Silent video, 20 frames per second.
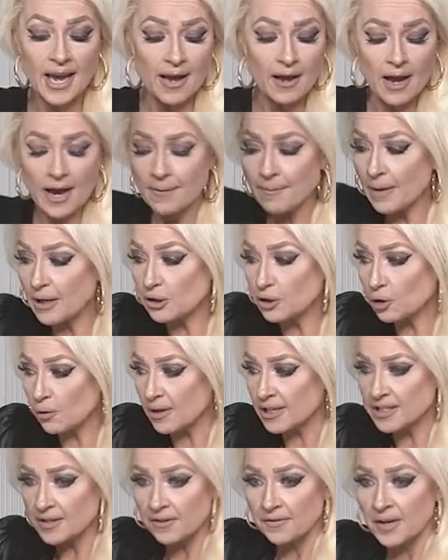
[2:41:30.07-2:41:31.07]
have my
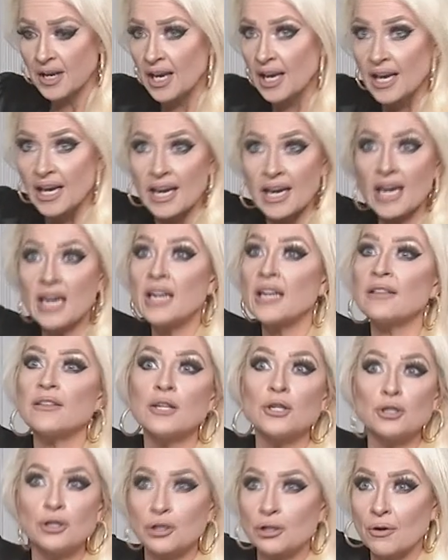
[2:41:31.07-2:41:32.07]
choice of anything
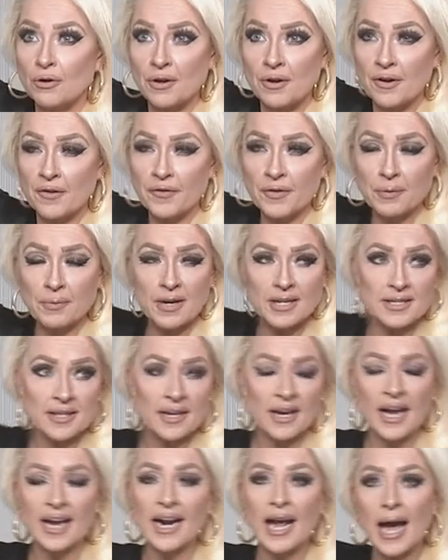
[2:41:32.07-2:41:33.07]
to show you here for the rest of the
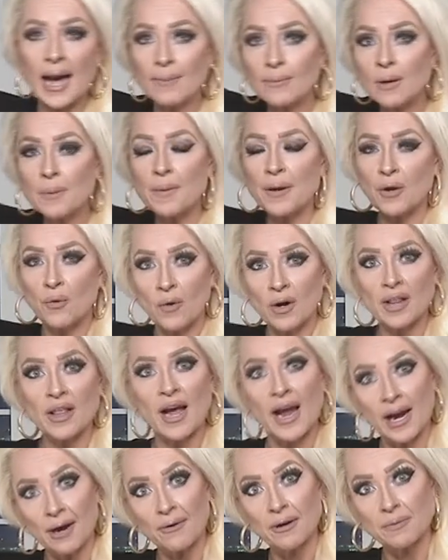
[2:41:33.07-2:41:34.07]
night. I'm going to pick one of the
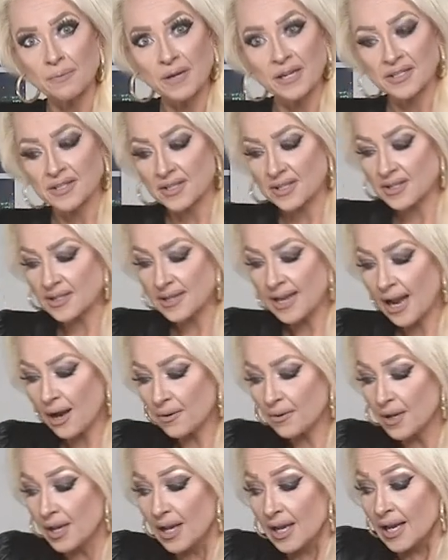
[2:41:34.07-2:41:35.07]
higher end pieces. Now,
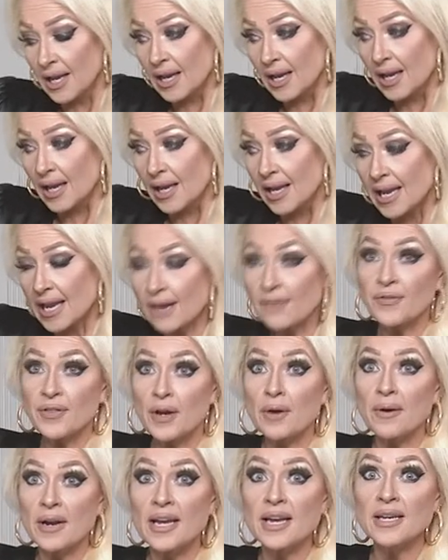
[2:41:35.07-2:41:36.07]
if
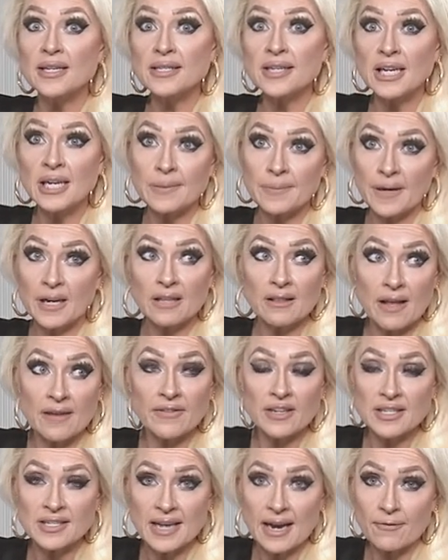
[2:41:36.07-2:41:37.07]
there is anybody loving
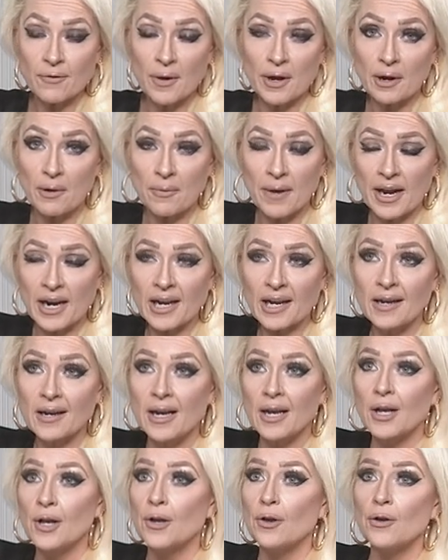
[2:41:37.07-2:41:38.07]
Tsavorite already,
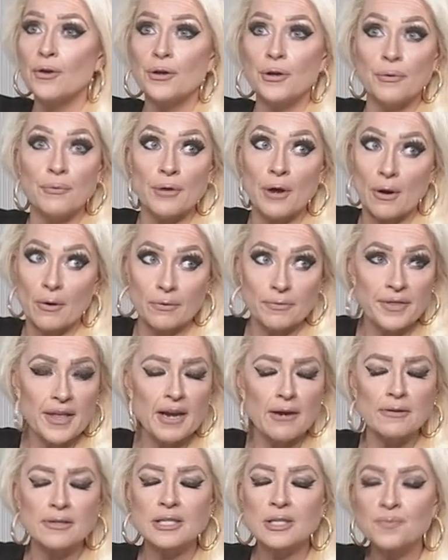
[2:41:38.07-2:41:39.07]
you know, they're
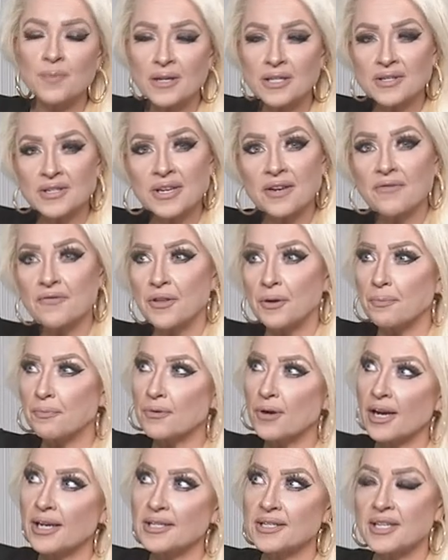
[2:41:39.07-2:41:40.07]
expensive, they're
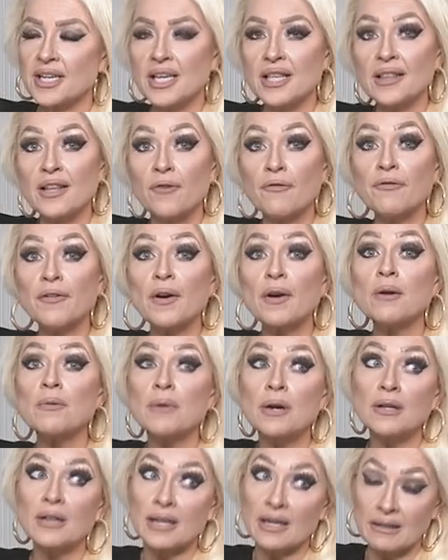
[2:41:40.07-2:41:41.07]
pricey, they're very
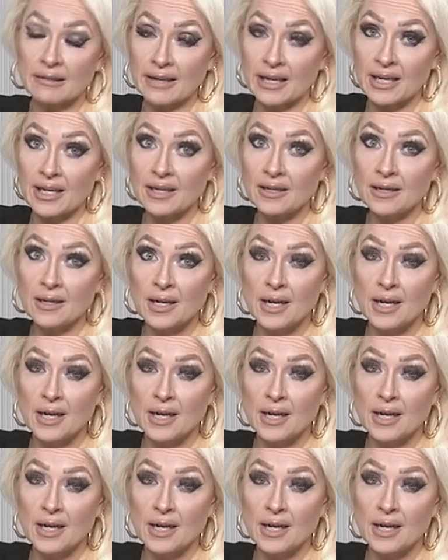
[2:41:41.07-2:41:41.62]
rarely clean,